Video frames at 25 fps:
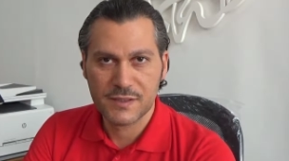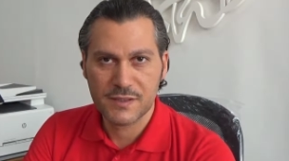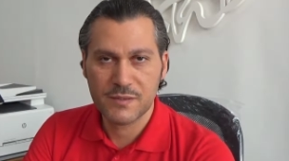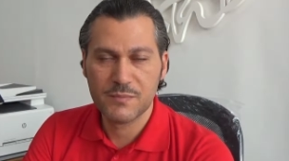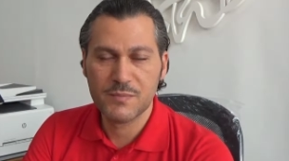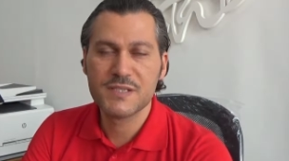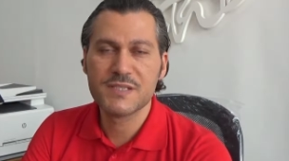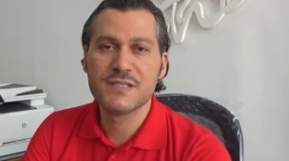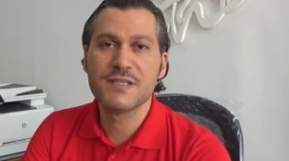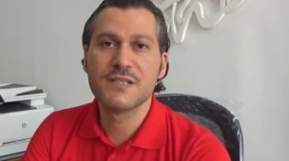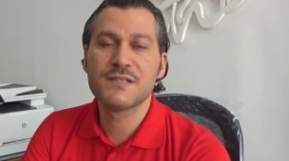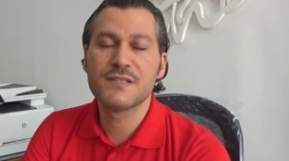The
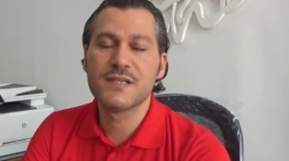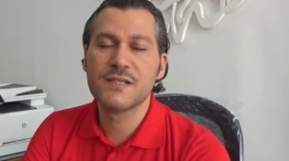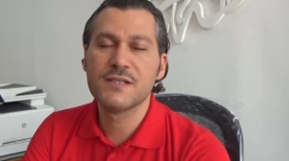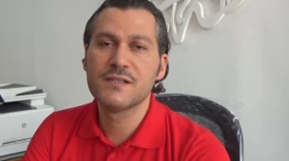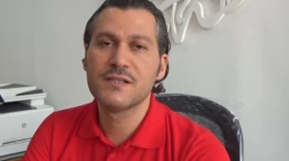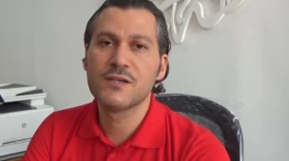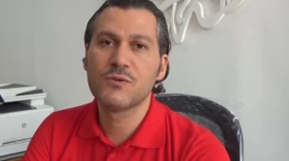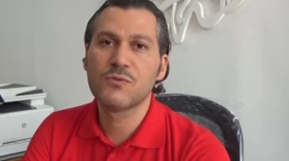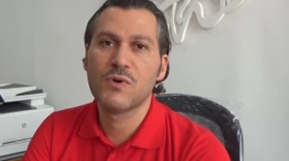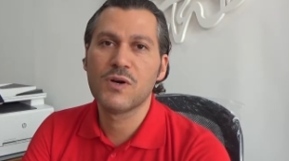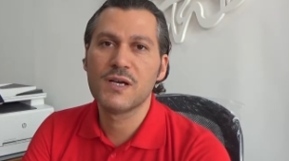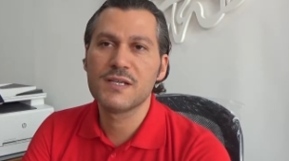business
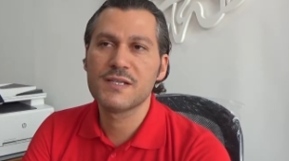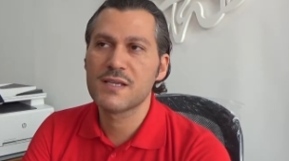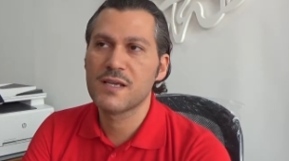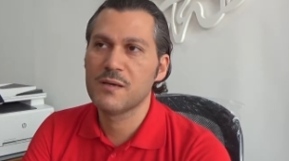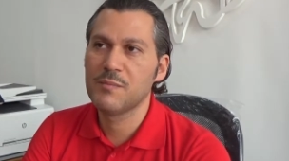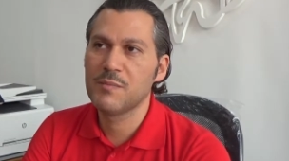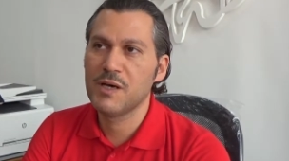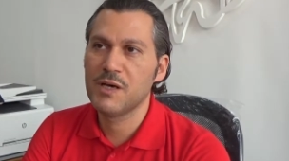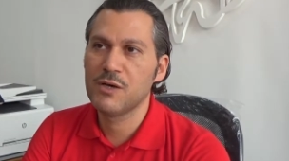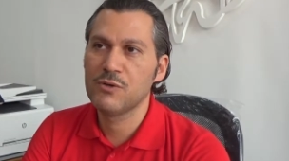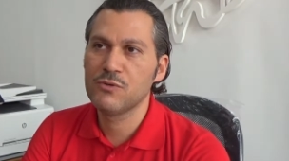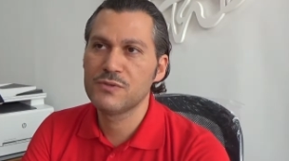center was
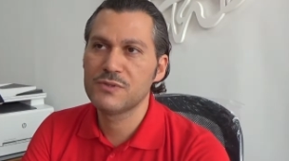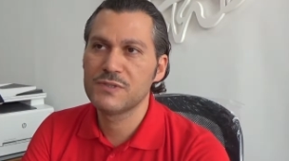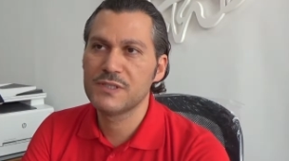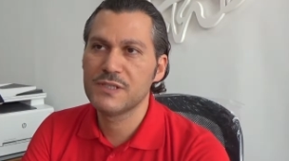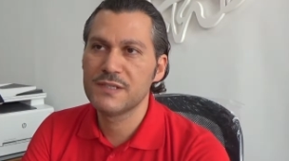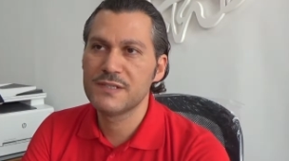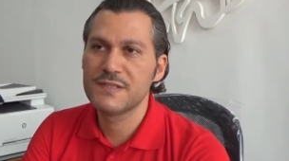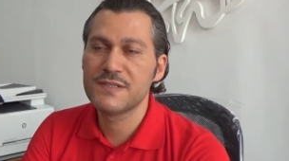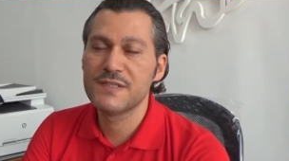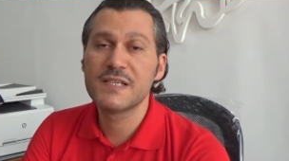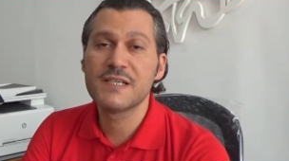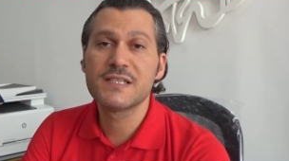about
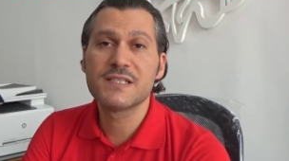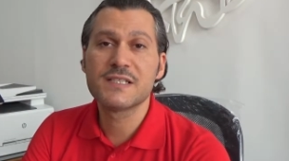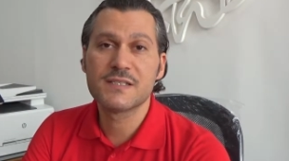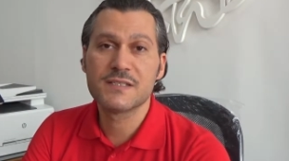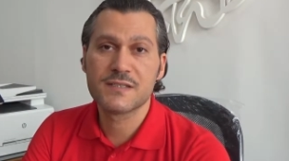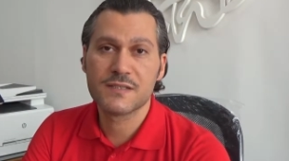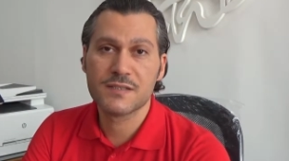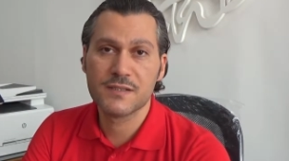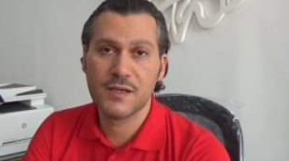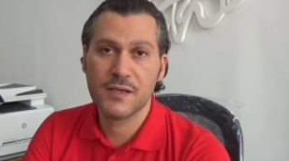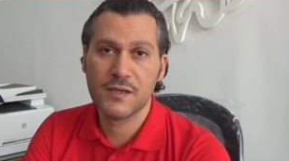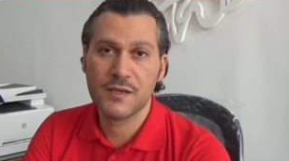
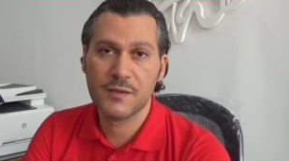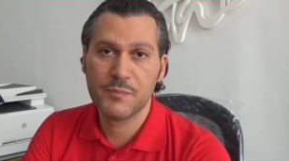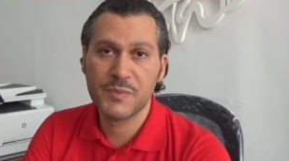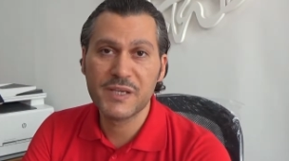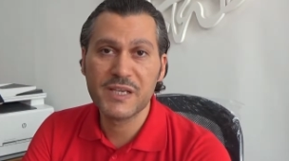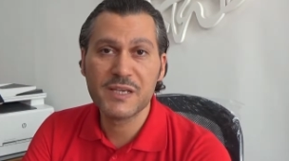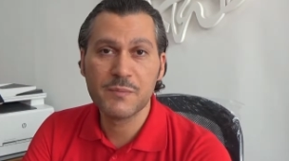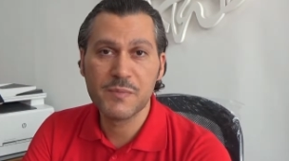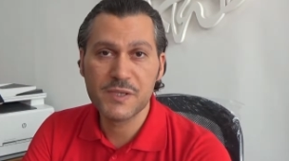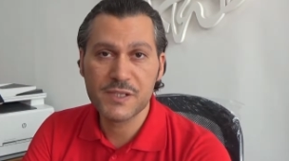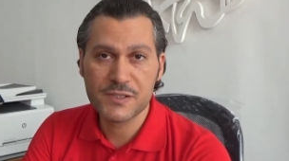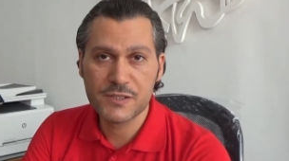six uh,
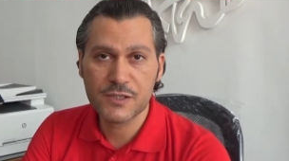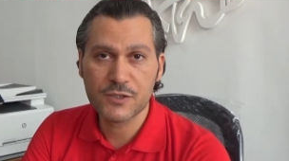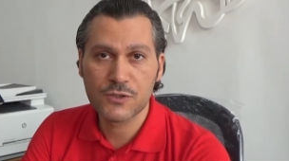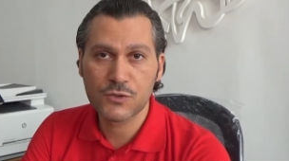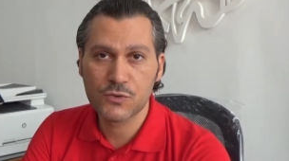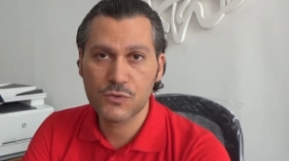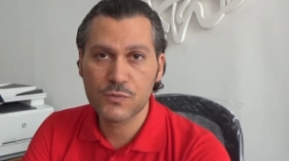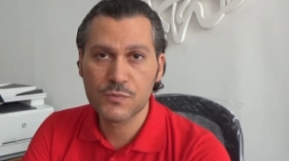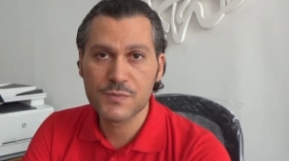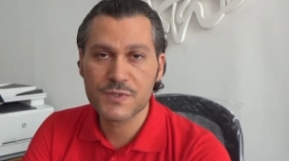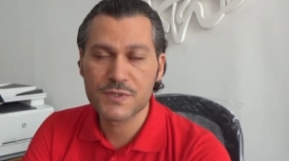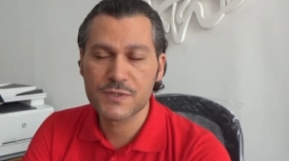big meeting
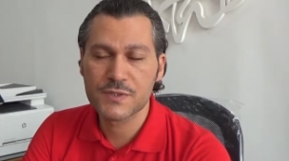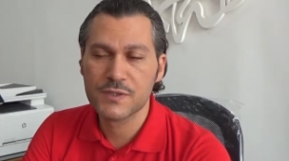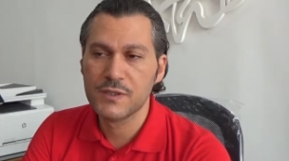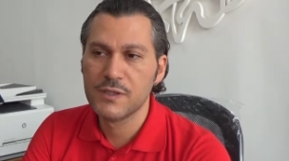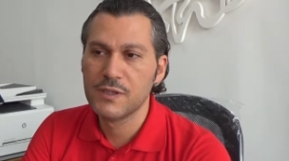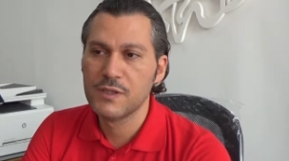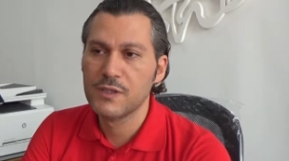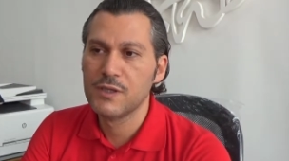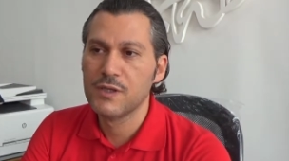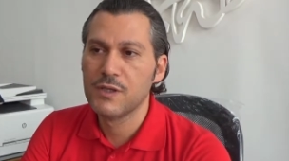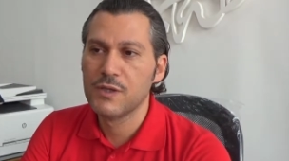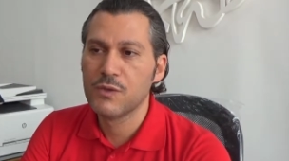rooms
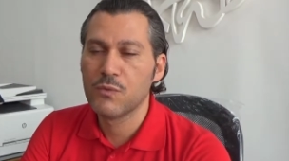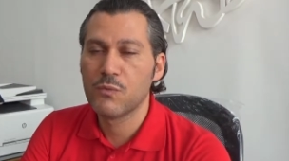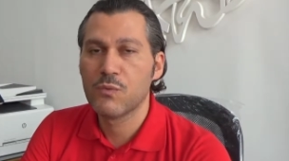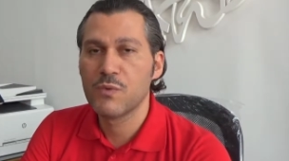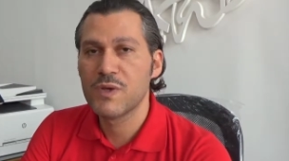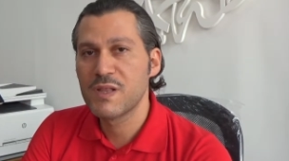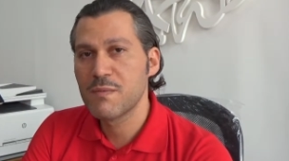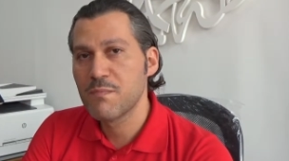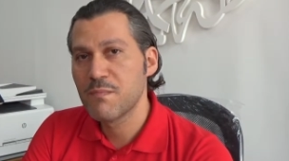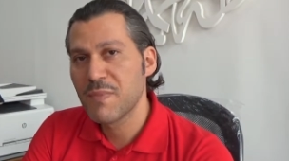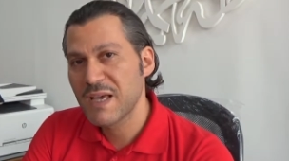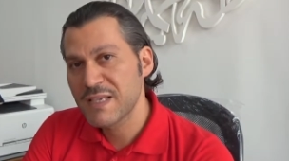
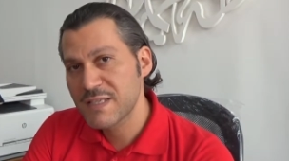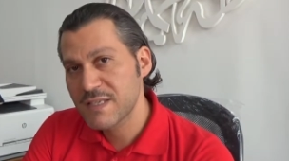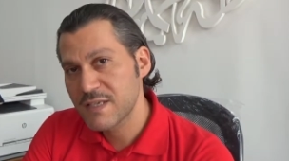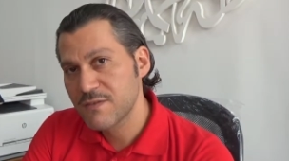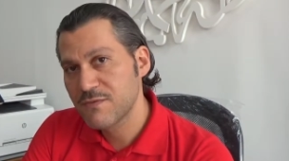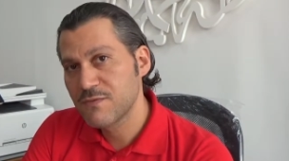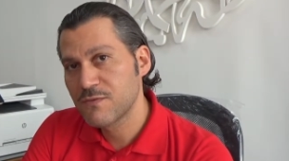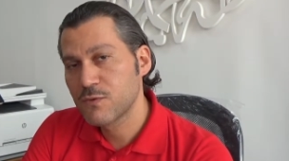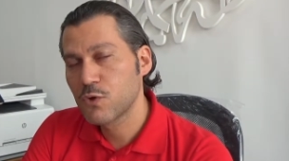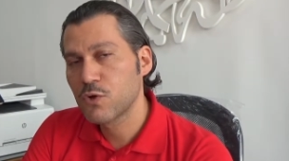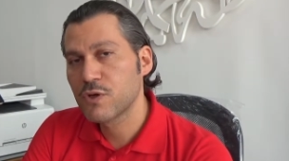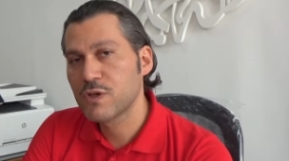with
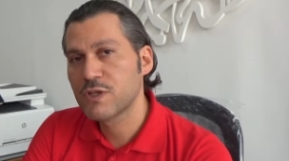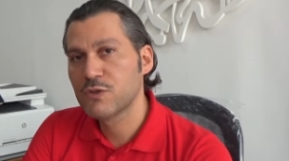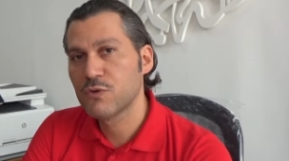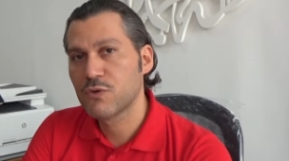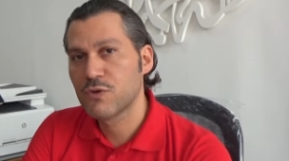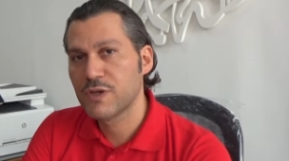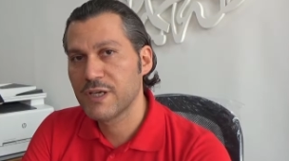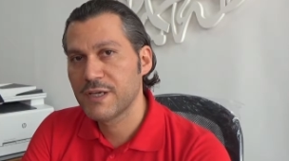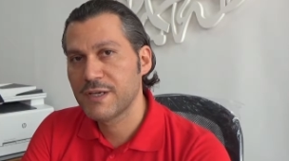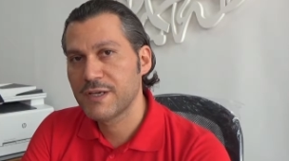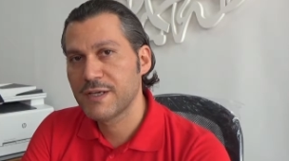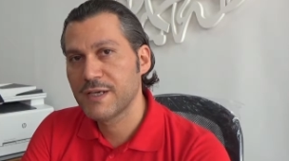massive
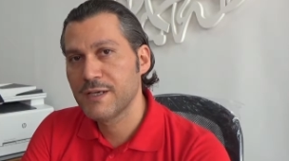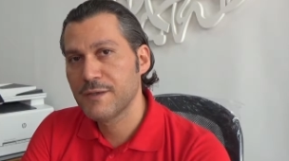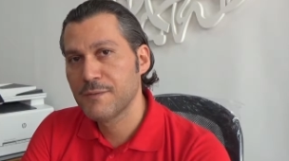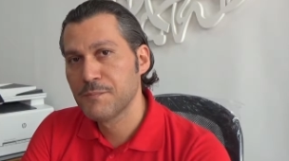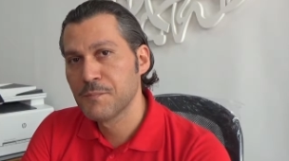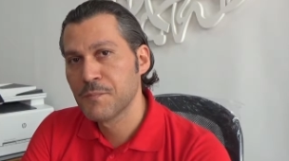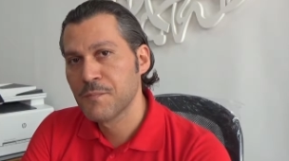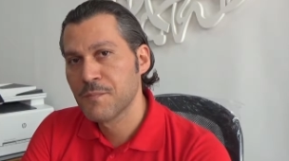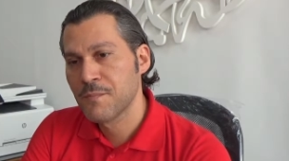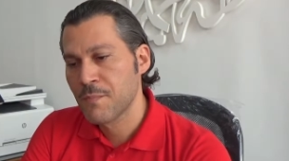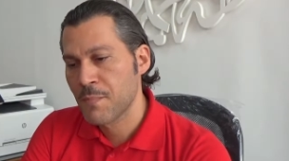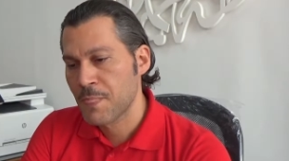corridor area,